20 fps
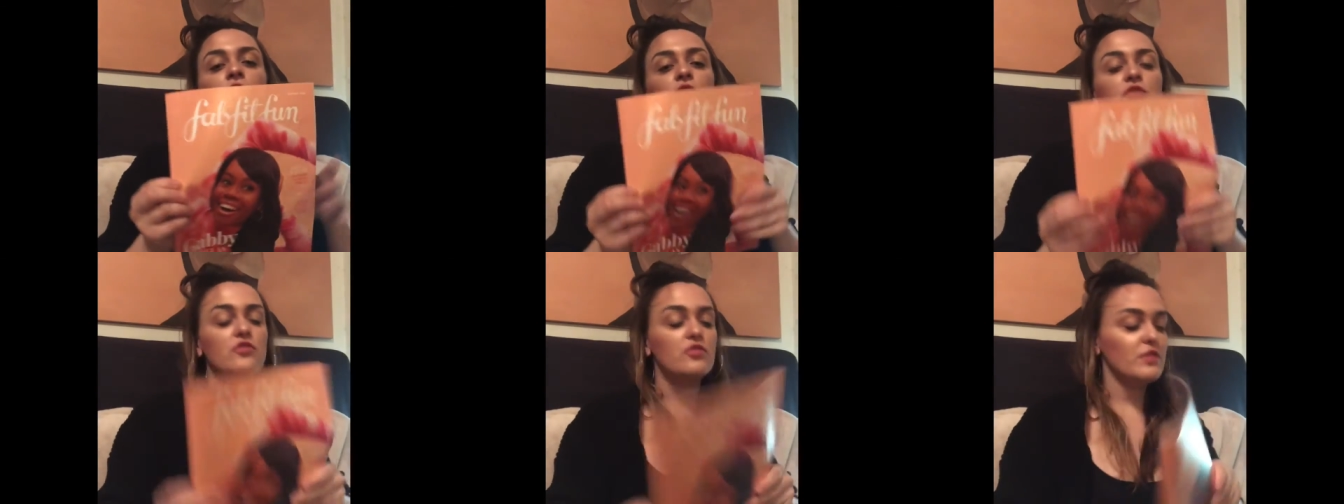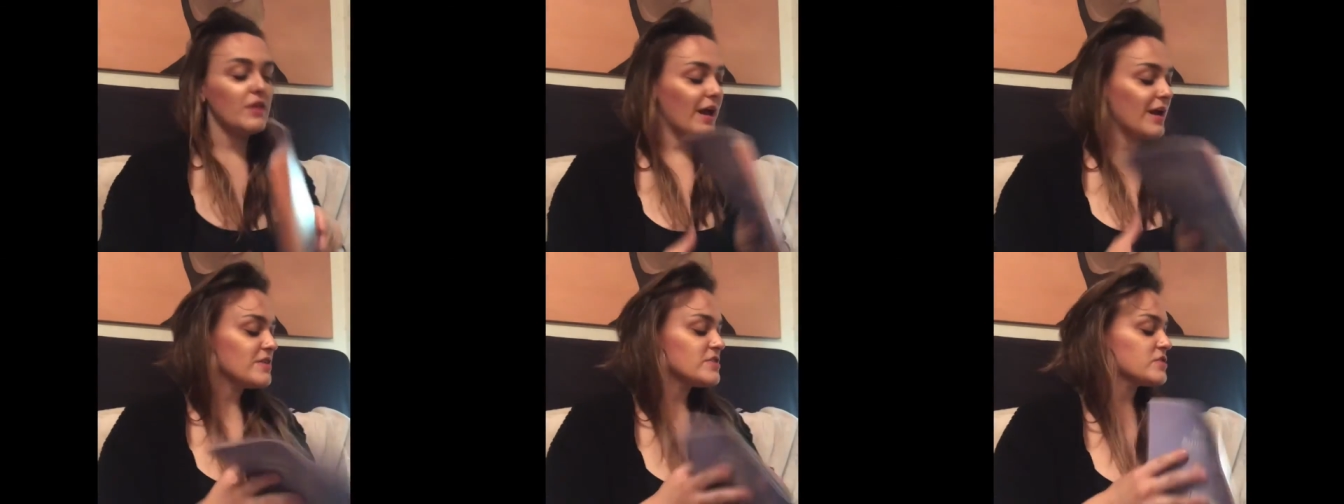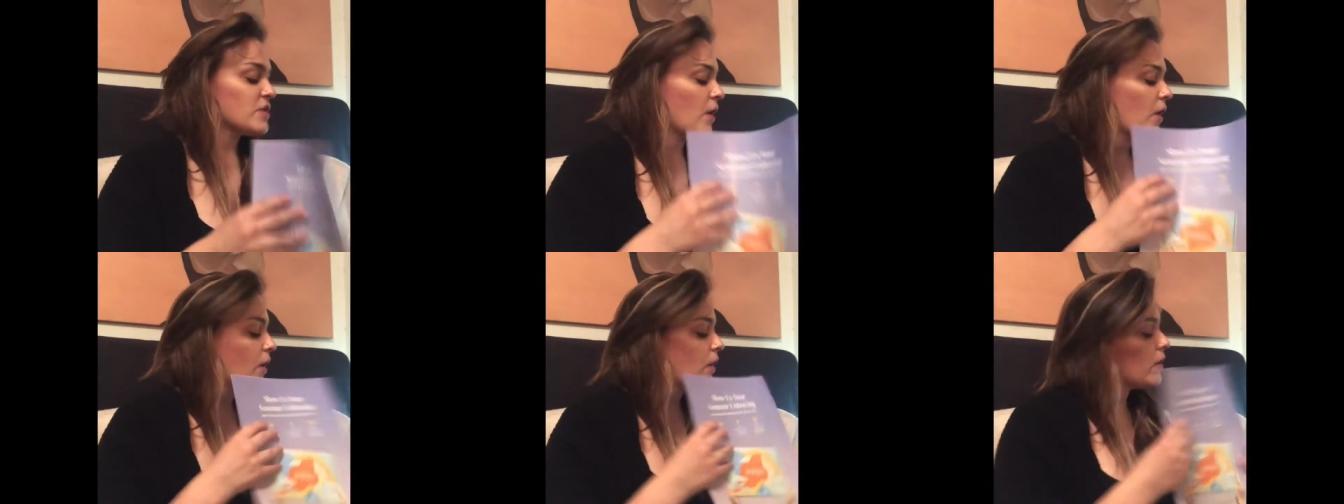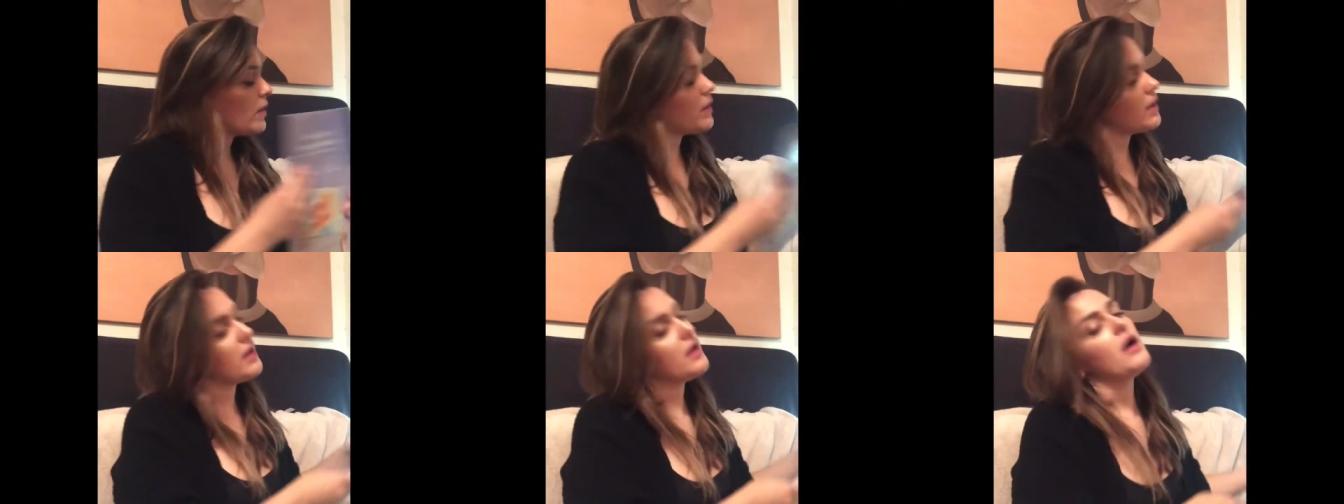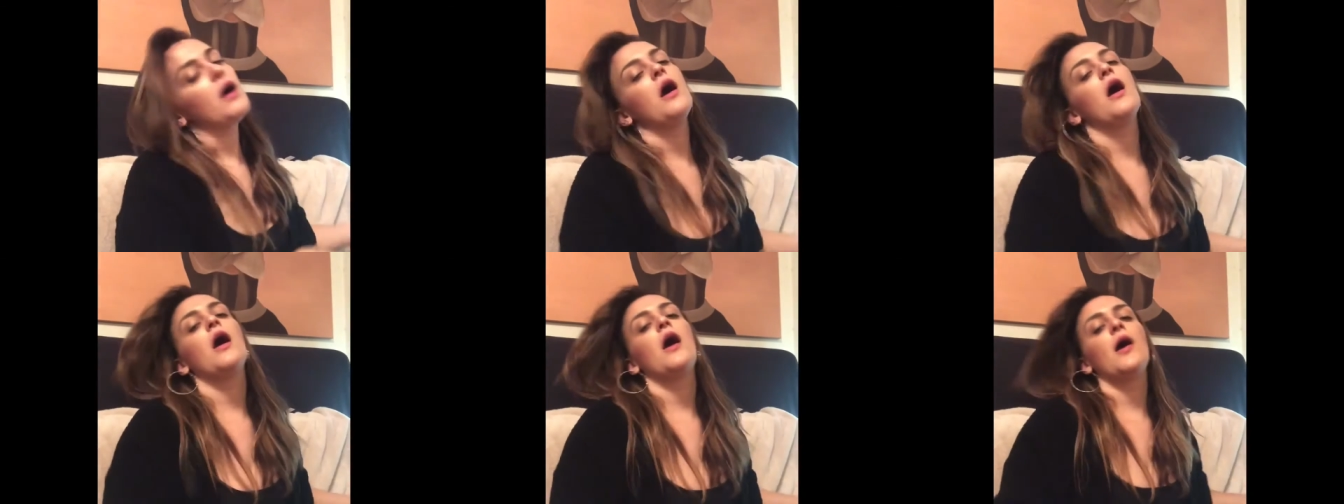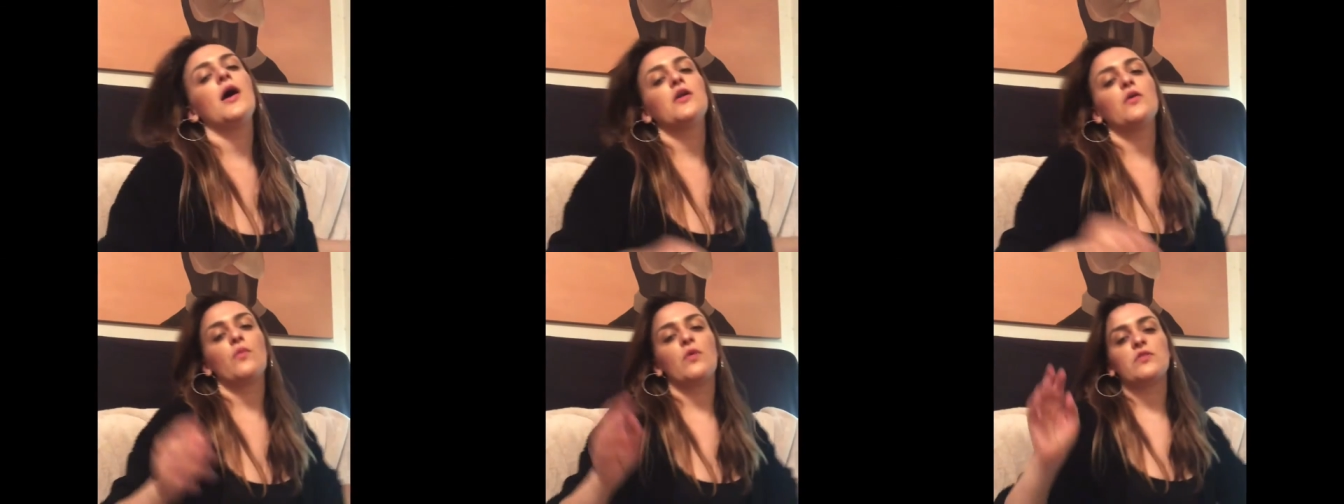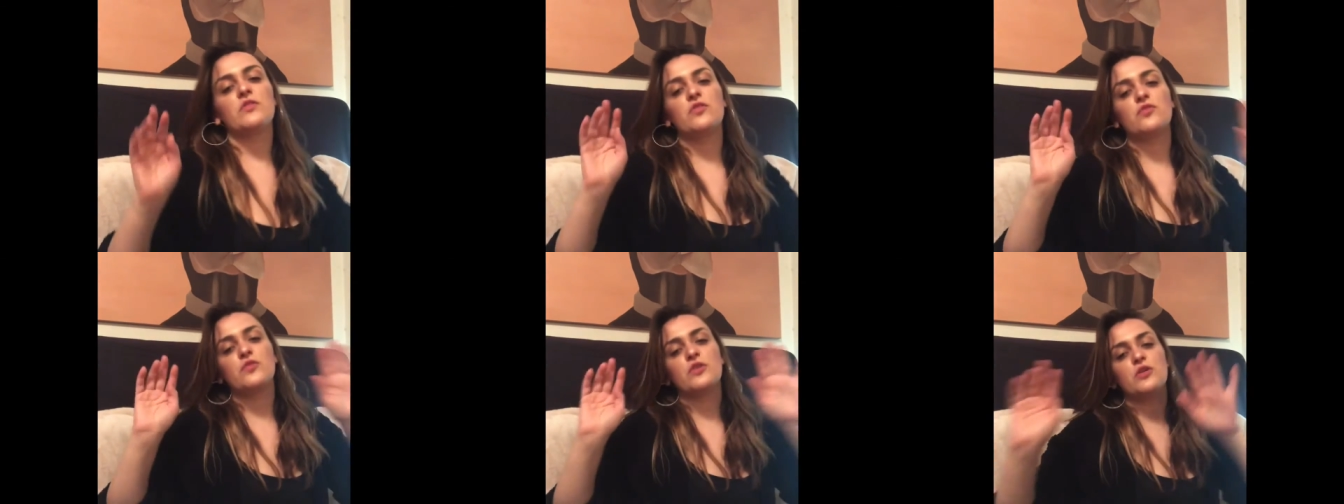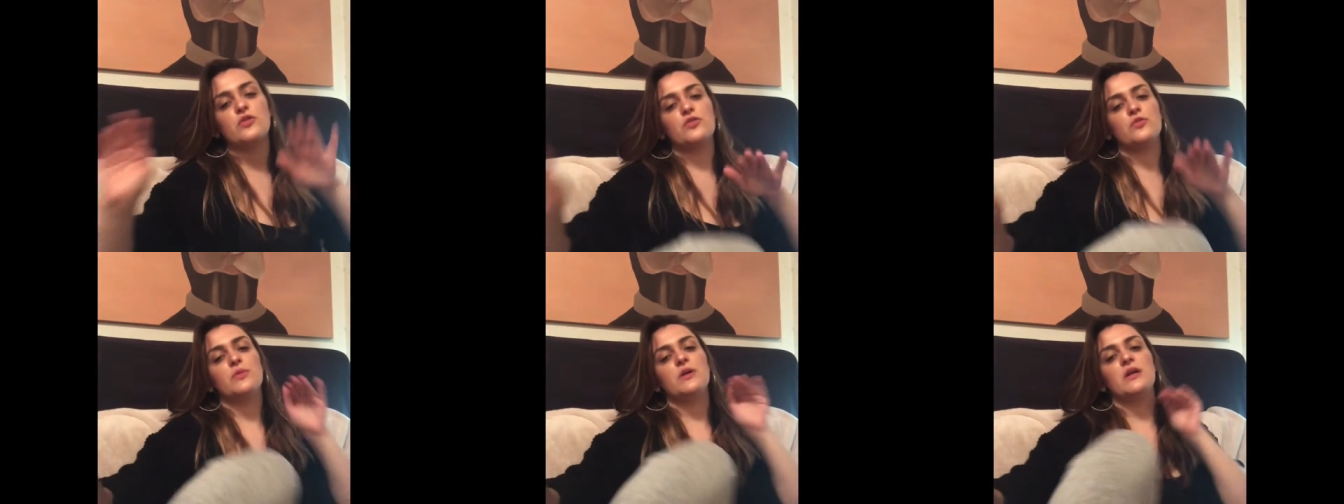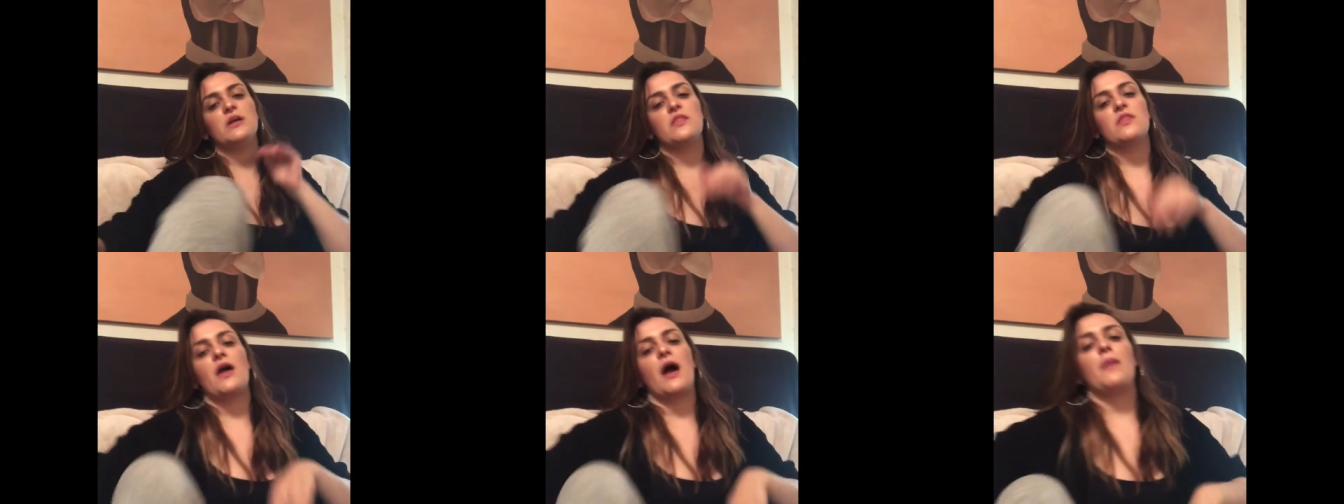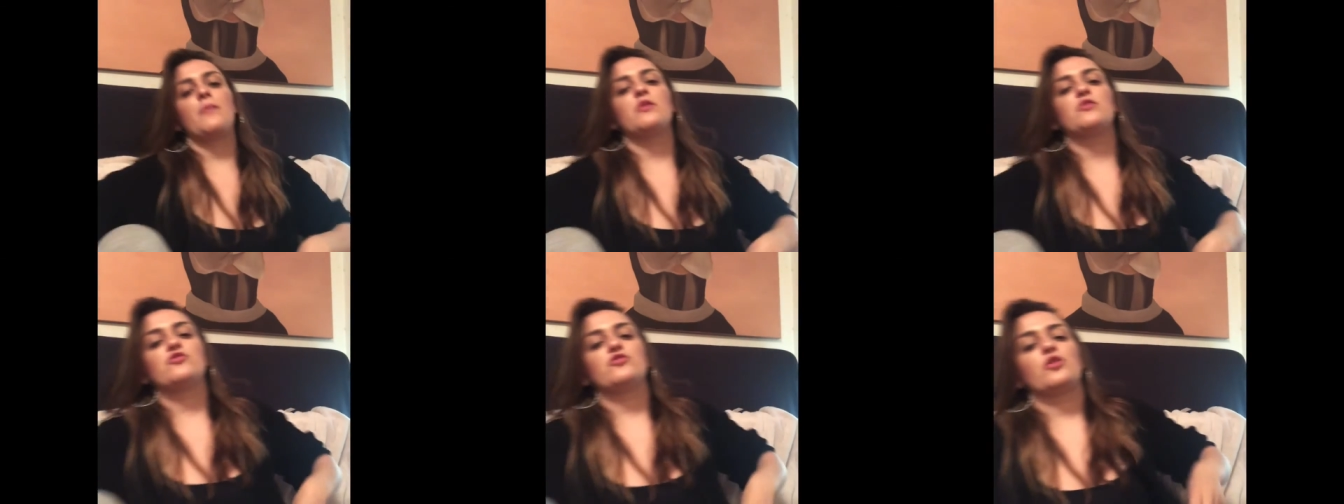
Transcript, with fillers: So that is all. Uh, I don't want this video to be that much